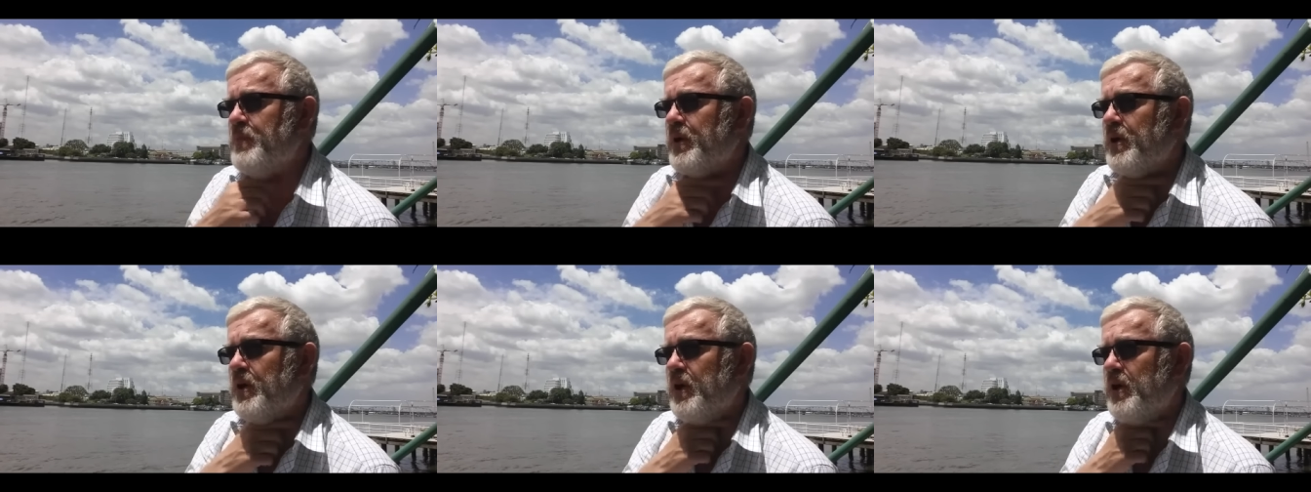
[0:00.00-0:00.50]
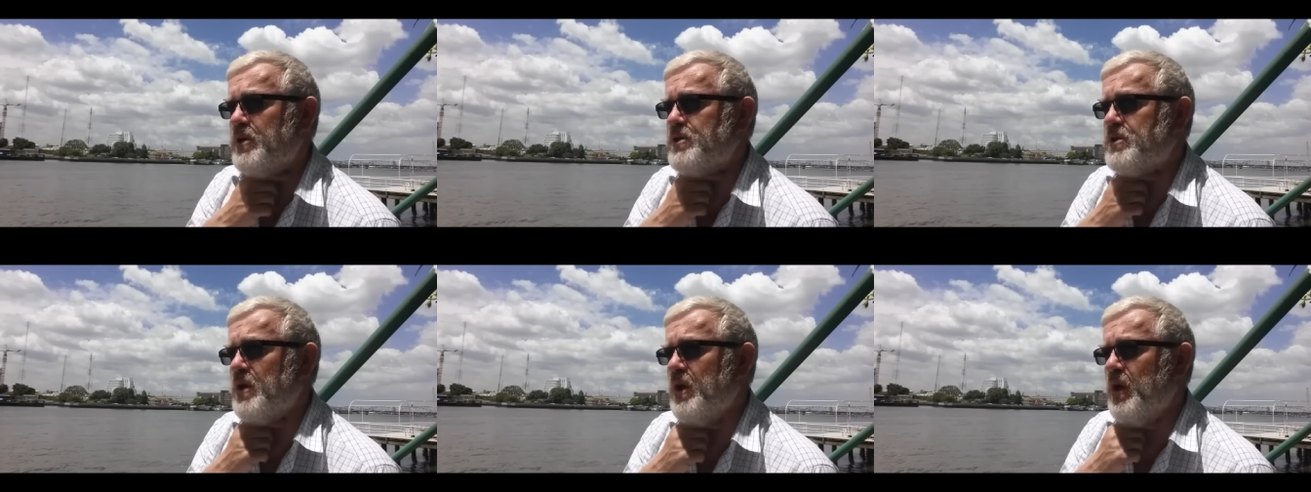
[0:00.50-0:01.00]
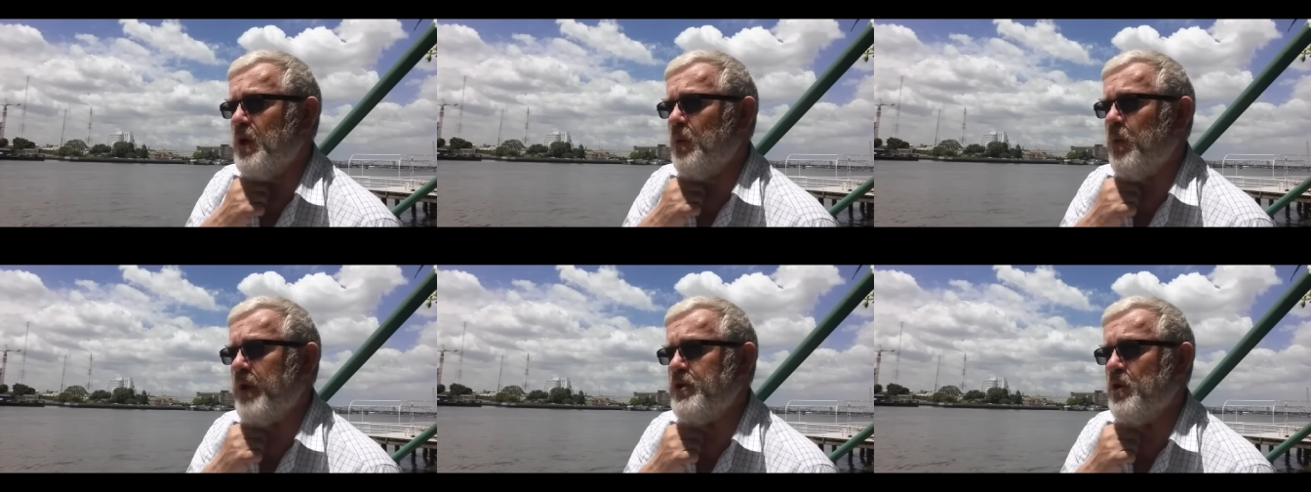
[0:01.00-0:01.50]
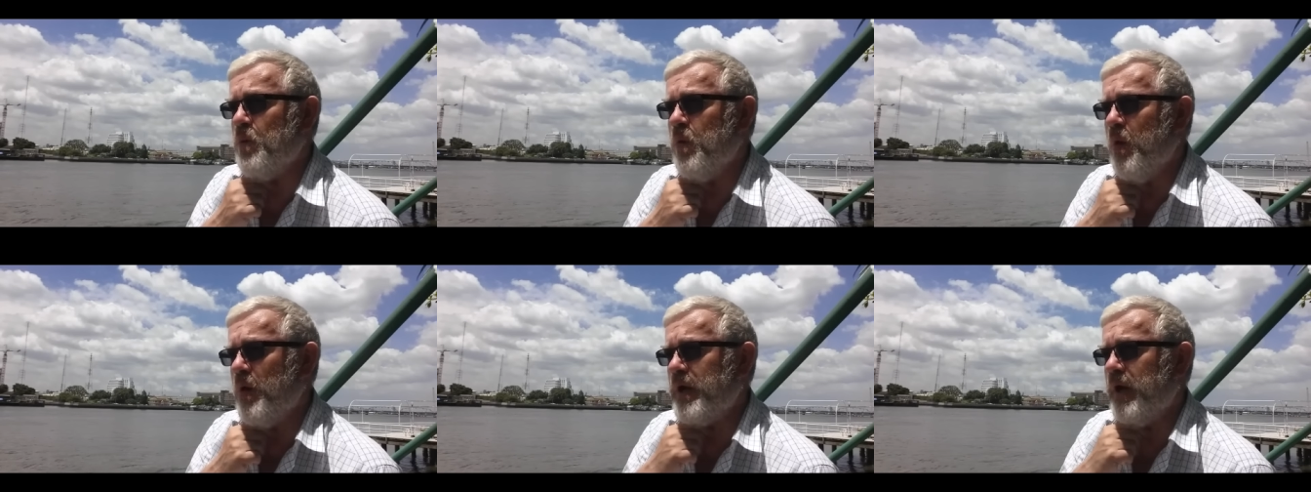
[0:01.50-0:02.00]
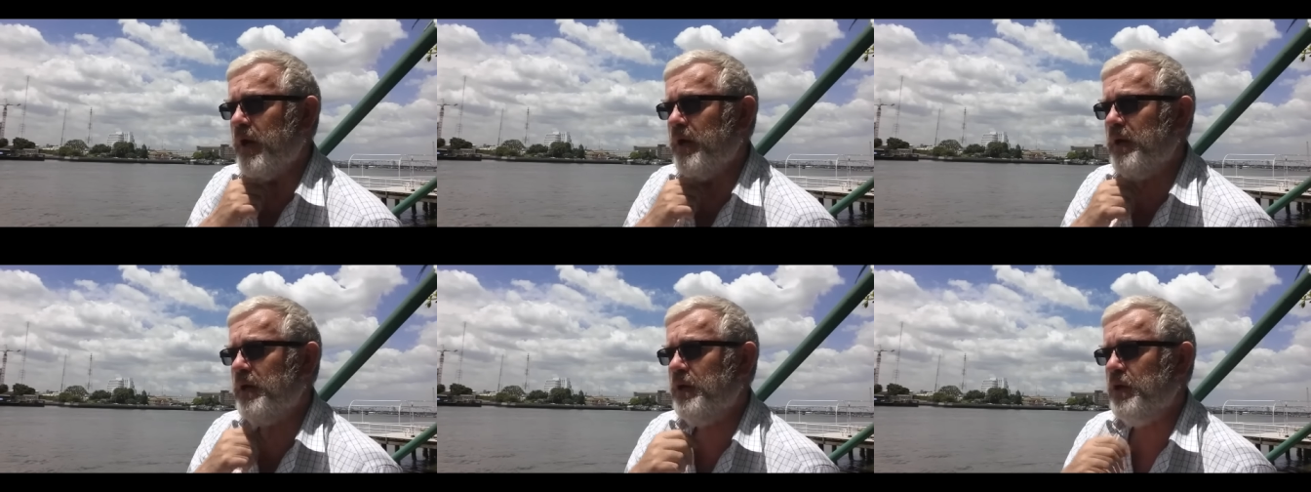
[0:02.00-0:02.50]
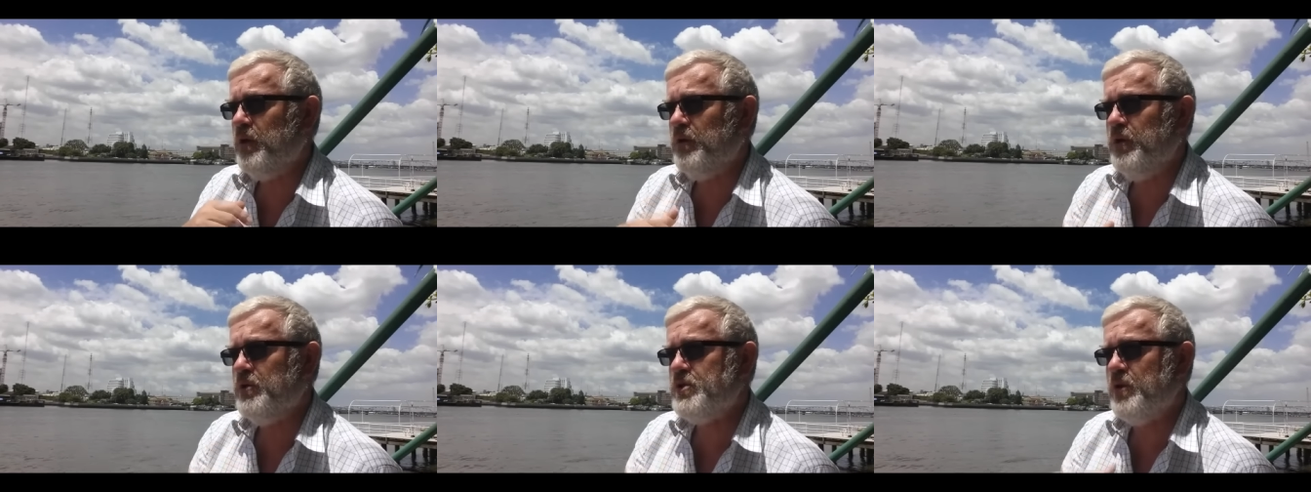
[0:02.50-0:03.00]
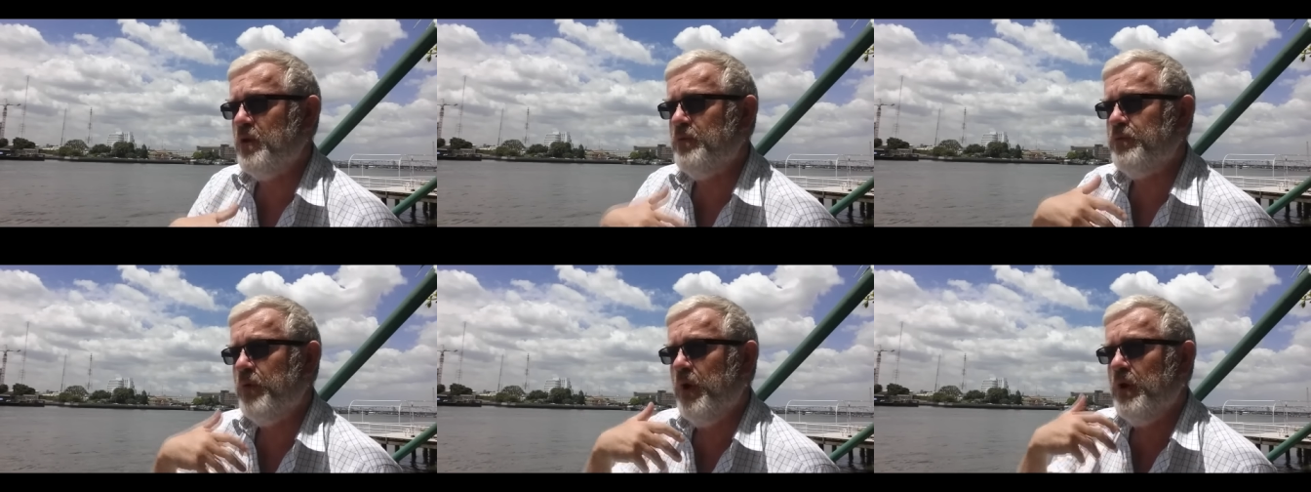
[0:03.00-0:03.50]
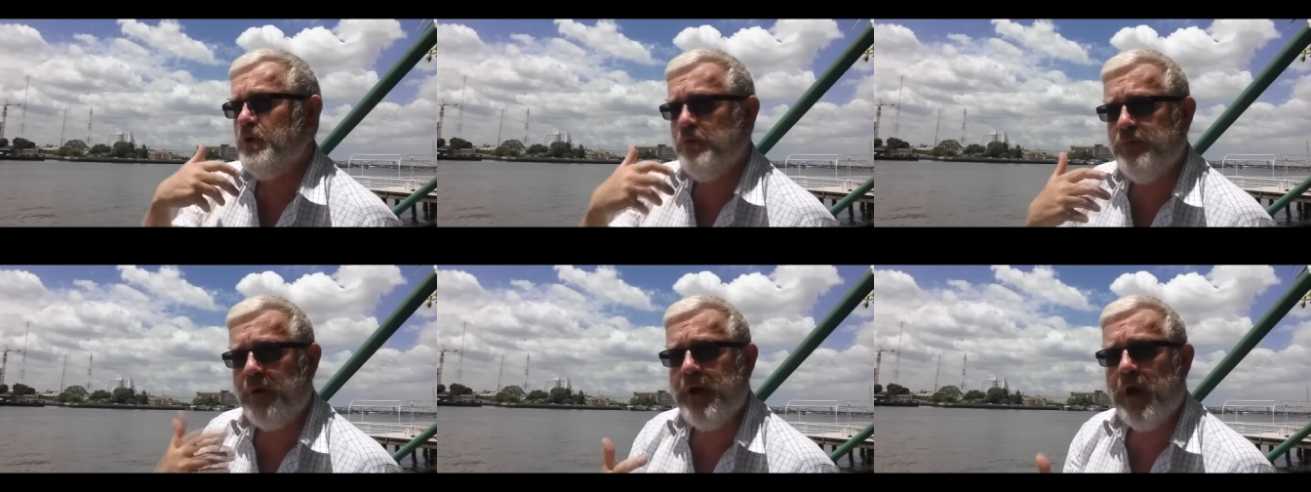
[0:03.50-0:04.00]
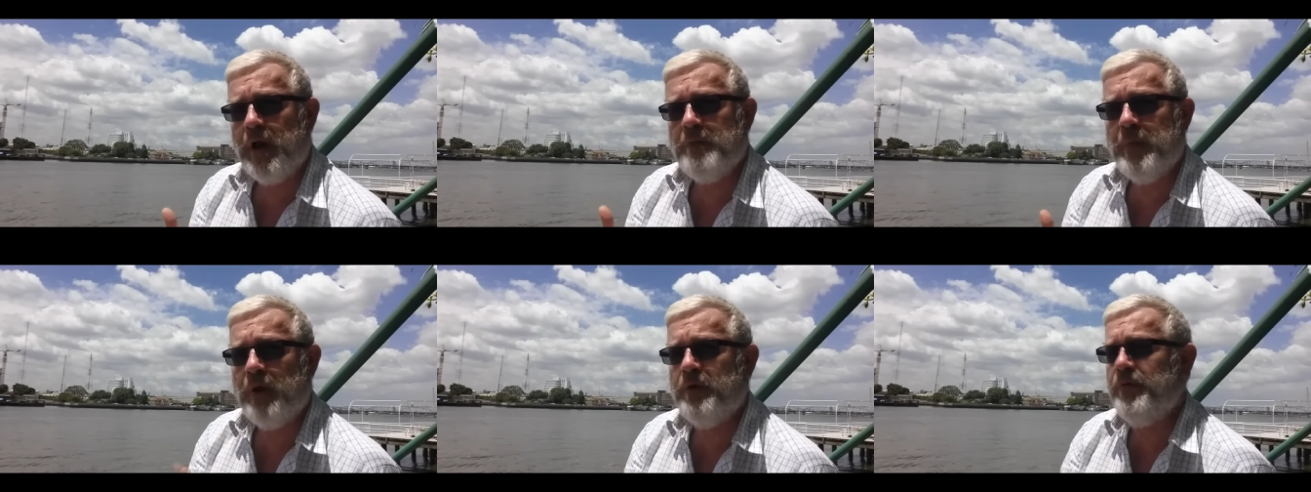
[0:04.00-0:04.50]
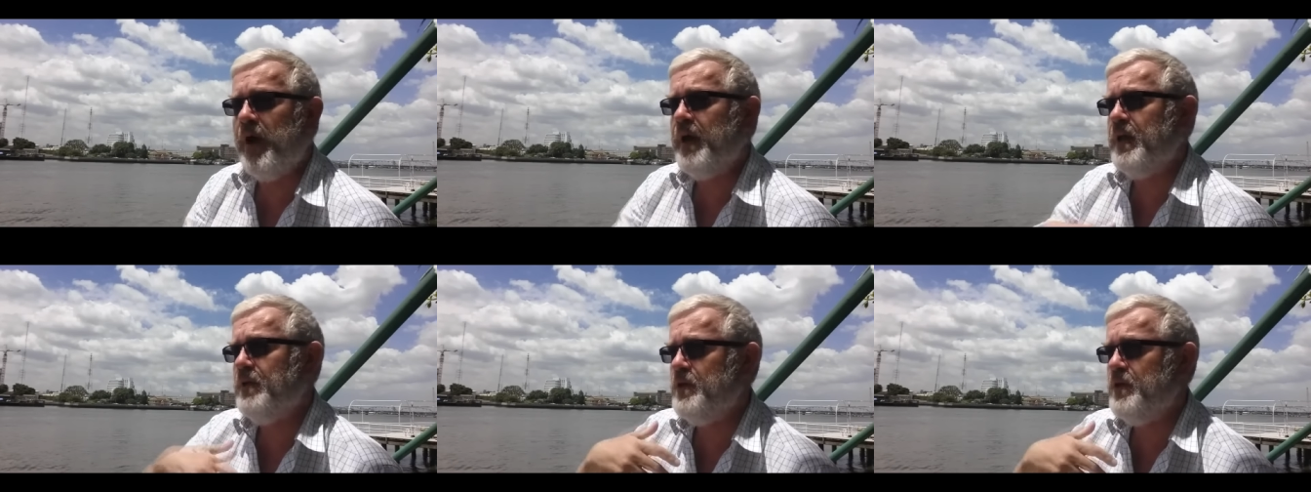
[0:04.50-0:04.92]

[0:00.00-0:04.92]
because when you're walking, you, you're sort of you're very highly motivated.